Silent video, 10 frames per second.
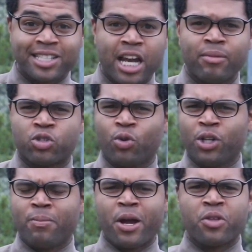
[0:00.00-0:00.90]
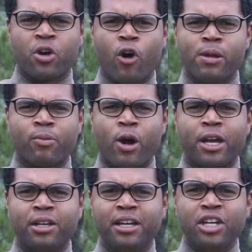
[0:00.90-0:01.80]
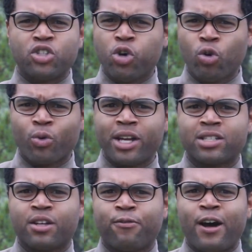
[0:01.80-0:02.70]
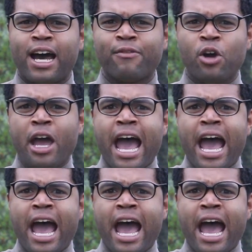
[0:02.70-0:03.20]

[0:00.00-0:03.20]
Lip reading: Thomas really better than Kobe Bryant? Two rings to five?